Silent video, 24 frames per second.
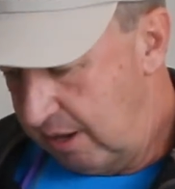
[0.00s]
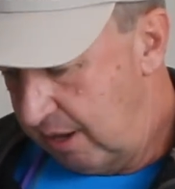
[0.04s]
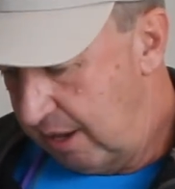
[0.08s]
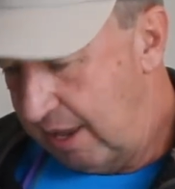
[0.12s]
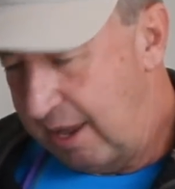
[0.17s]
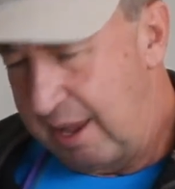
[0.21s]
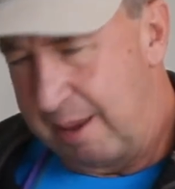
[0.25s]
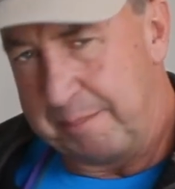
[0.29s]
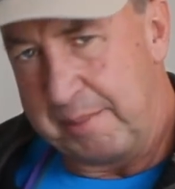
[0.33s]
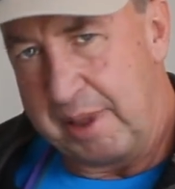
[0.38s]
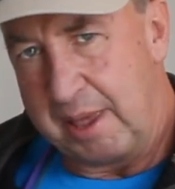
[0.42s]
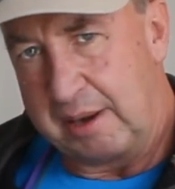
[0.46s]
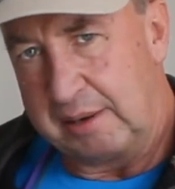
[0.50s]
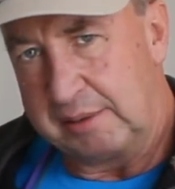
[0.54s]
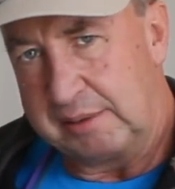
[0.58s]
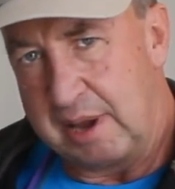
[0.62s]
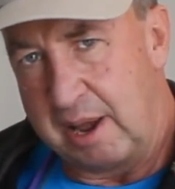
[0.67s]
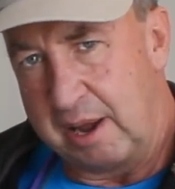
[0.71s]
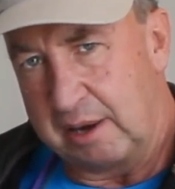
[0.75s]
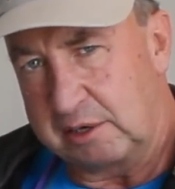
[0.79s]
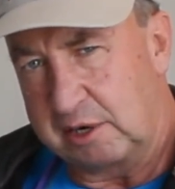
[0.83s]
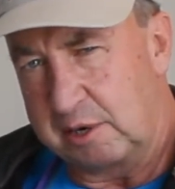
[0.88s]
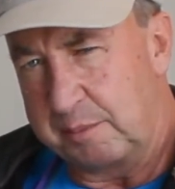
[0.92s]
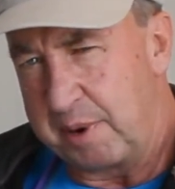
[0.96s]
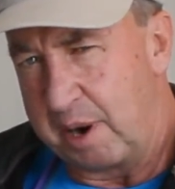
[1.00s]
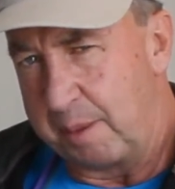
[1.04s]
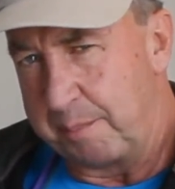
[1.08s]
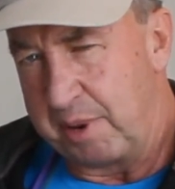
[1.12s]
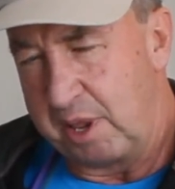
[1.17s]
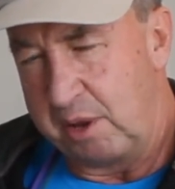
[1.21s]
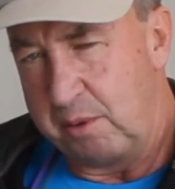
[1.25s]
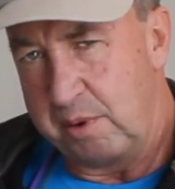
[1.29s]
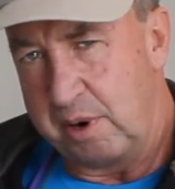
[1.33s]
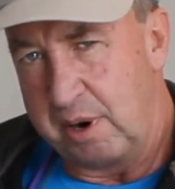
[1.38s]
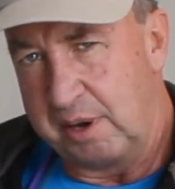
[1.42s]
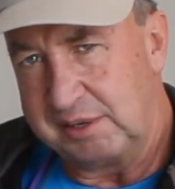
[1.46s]
I'm not a doctor, but I
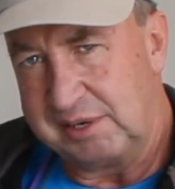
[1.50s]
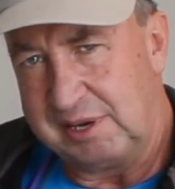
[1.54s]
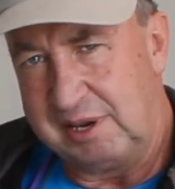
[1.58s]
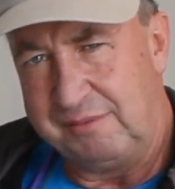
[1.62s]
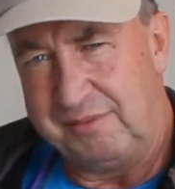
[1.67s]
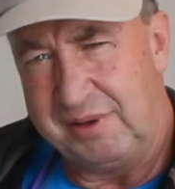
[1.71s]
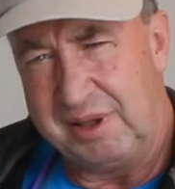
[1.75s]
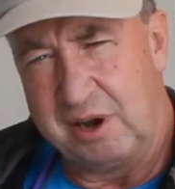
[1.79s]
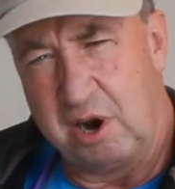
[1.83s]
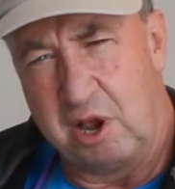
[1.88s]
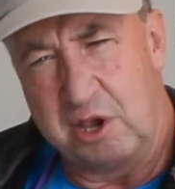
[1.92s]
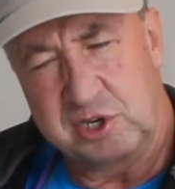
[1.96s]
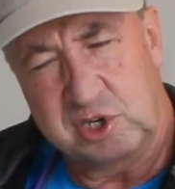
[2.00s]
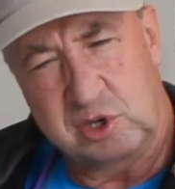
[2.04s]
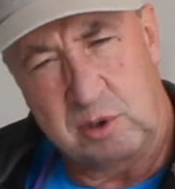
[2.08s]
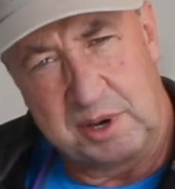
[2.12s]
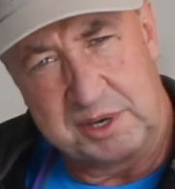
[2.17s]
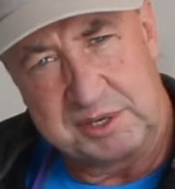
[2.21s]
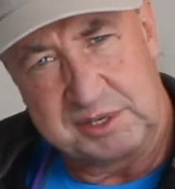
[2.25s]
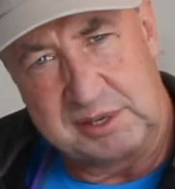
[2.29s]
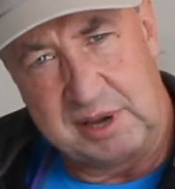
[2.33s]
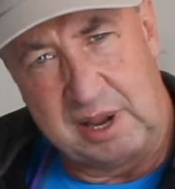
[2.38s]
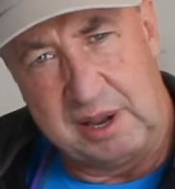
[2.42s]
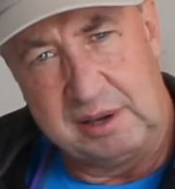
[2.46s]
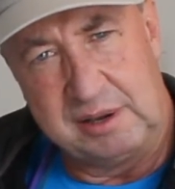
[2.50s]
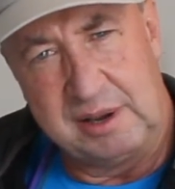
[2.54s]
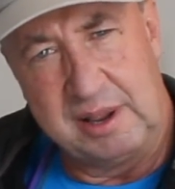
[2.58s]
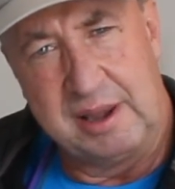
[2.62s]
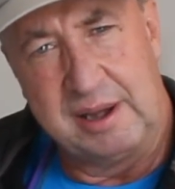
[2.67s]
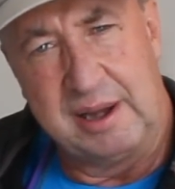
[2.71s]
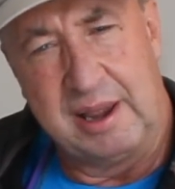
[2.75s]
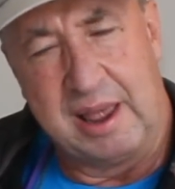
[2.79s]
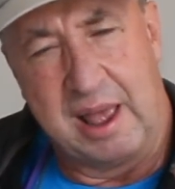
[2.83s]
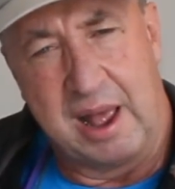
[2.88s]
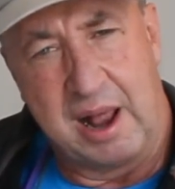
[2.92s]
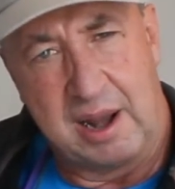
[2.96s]
play one on TV, and also I stayed
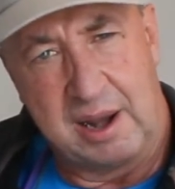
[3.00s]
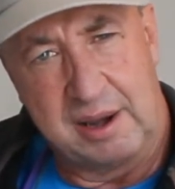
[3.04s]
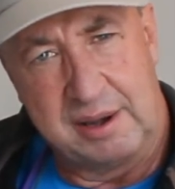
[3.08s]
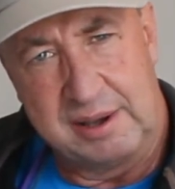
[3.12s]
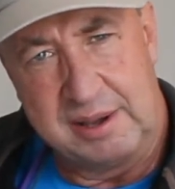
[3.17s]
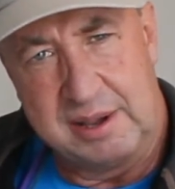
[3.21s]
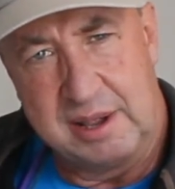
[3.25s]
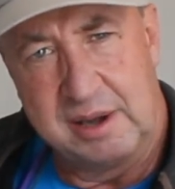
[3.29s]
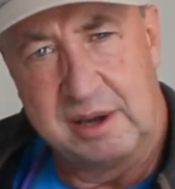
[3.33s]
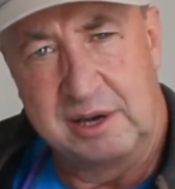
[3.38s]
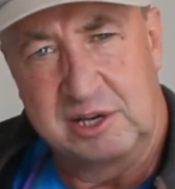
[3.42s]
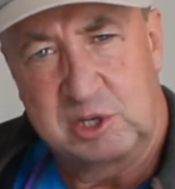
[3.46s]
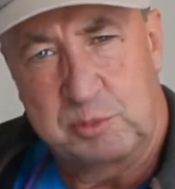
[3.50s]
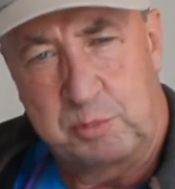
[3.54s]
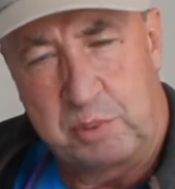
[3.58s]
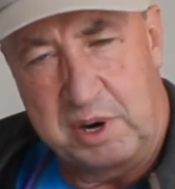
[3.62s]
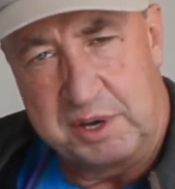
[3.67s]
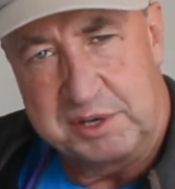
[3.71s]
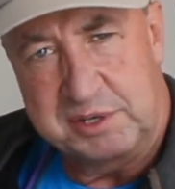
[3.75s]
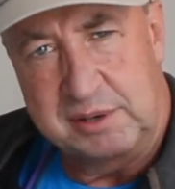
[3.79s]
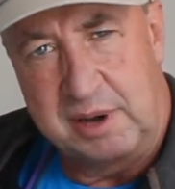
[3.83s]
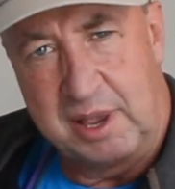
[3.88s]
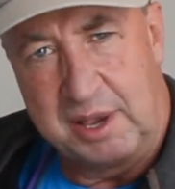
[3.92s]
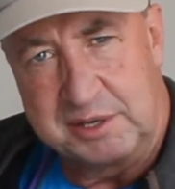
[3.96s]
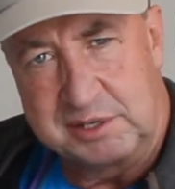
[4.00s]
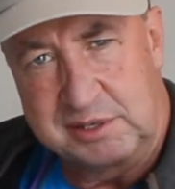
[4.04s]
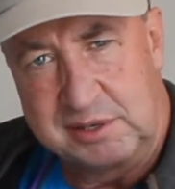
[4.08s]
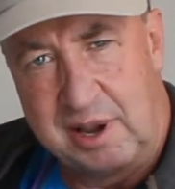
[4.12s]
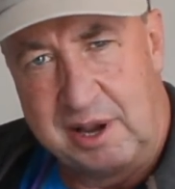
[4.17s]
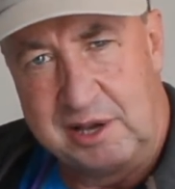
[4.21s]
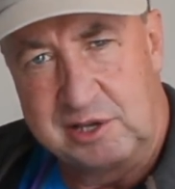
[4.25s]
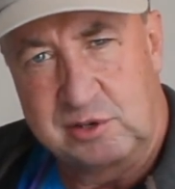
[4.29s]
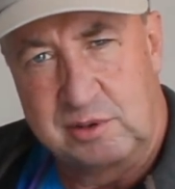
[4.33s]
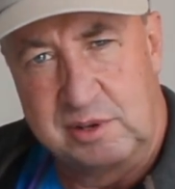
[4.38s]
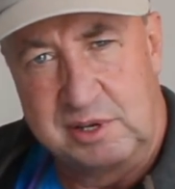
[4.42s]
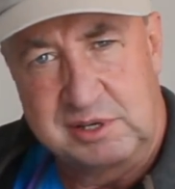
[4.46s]
in a Holiday Inn Express last
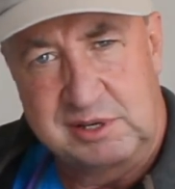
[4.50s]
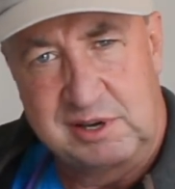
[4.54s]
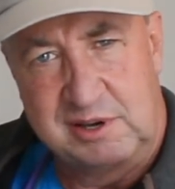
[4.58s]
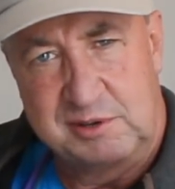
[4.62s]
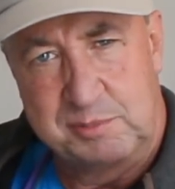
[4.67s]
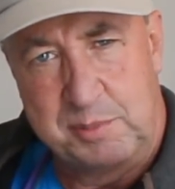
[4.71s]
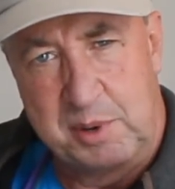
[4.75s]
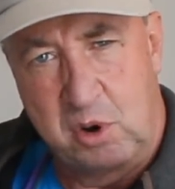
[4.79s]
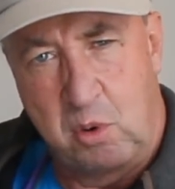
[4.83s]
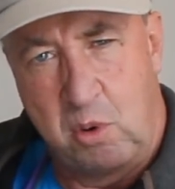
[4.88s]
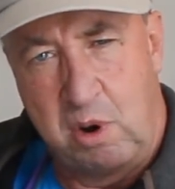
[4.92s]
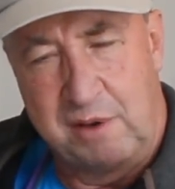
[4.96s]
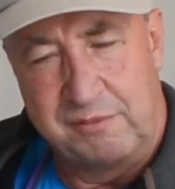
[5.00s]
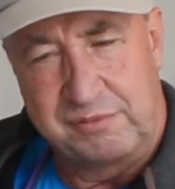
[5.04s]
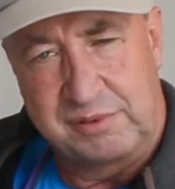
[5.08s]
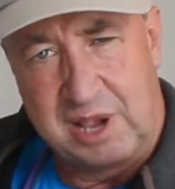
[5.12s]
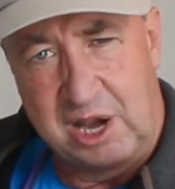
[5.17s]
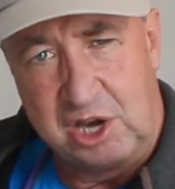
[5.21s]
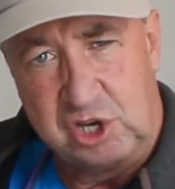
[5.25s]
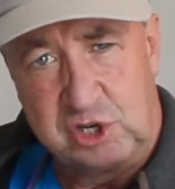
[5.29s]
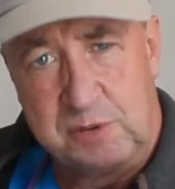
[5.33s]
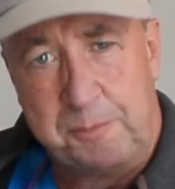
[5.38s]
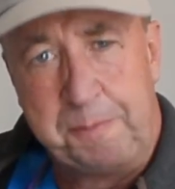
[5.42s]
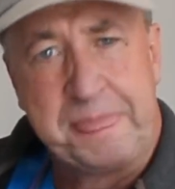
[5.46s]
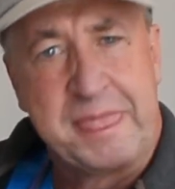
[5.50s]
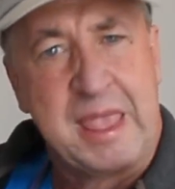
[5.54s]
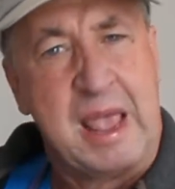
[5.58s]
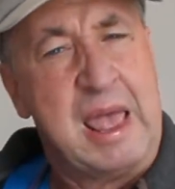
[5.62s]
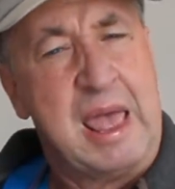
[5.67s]
night, so this gives me qualification.